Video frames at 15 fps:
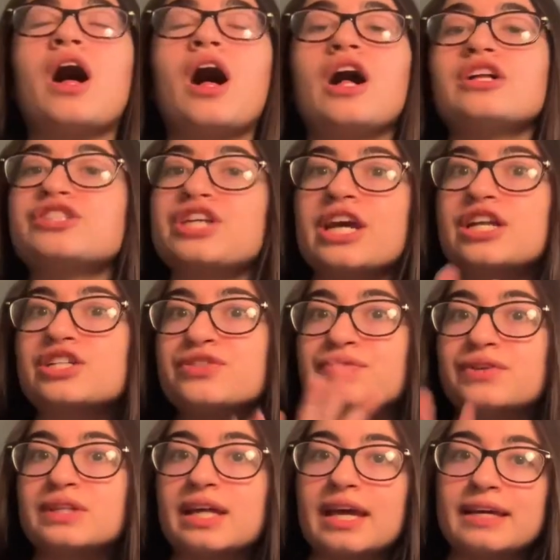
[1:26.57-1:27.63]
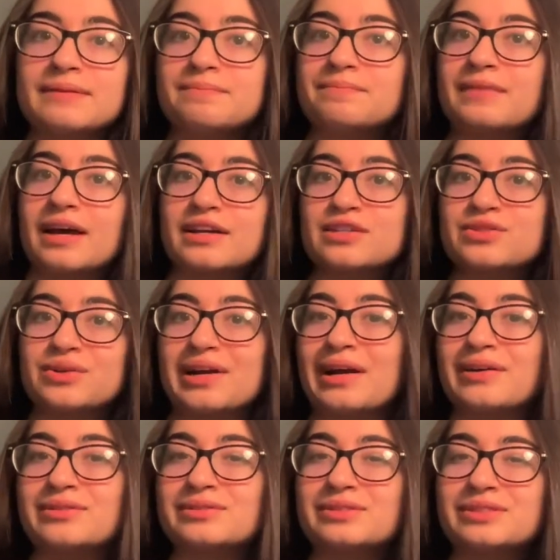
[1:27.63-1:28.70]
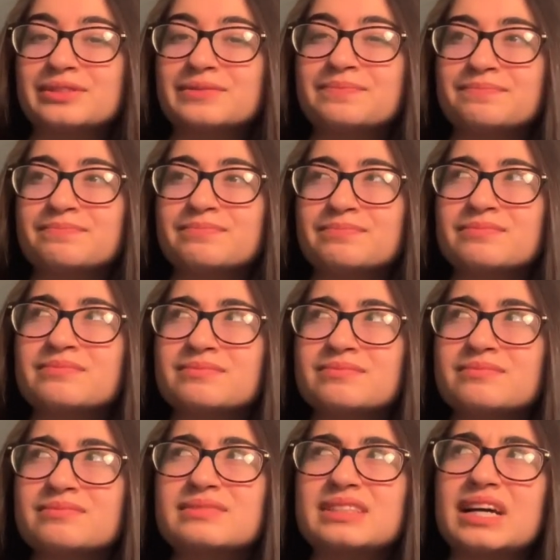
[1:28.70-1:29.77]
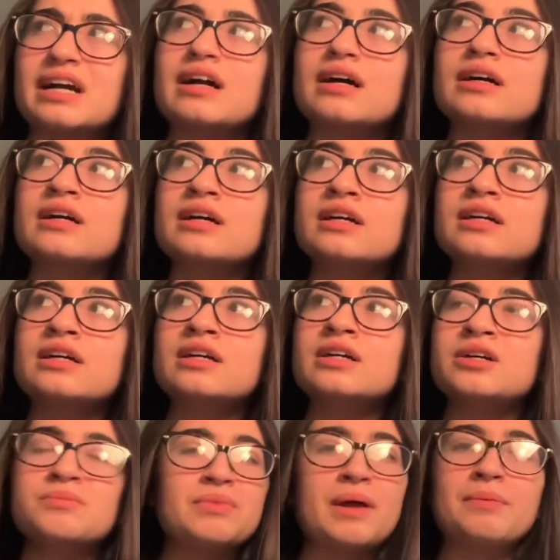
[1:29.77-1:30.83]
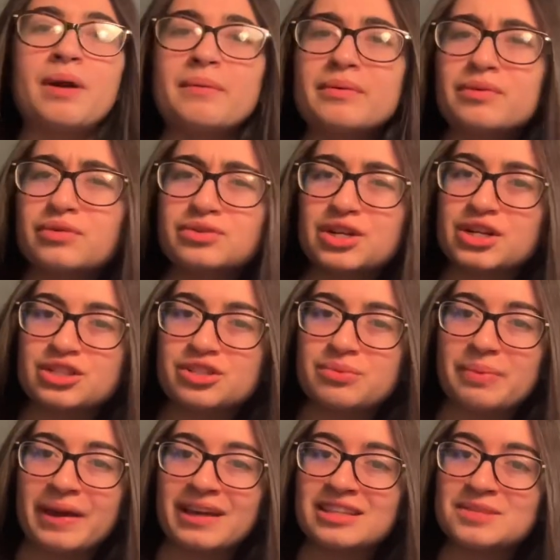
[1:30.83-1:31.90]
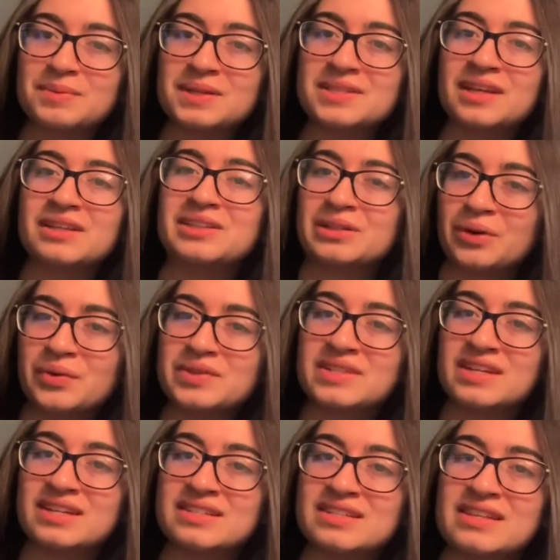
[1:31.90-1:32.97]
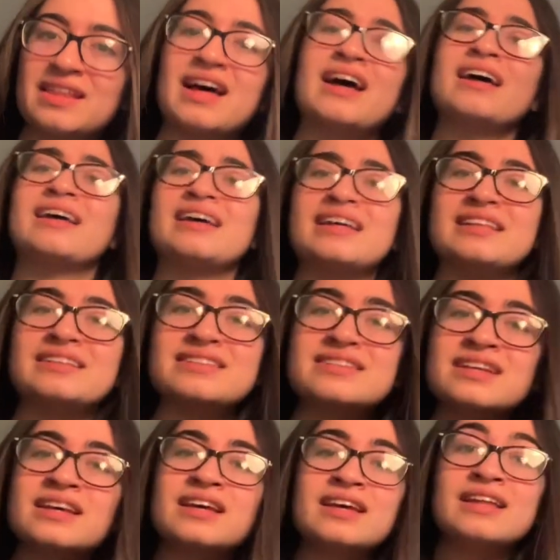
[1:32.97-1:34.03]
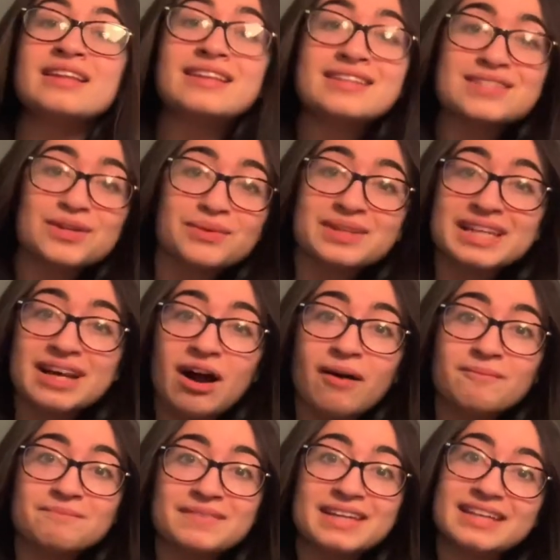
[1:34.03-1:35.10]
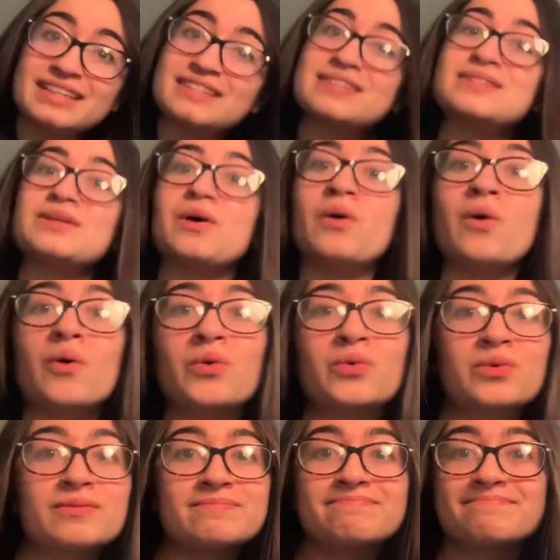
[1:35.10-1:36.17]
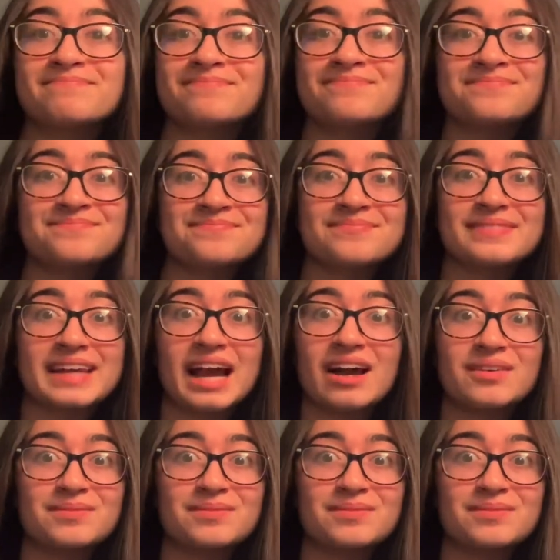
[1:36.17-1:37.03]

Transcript: I'll change for like next round, yeah, but I probably won't change the pants because like no one's gonna see that, and these are really comfy, so yeah.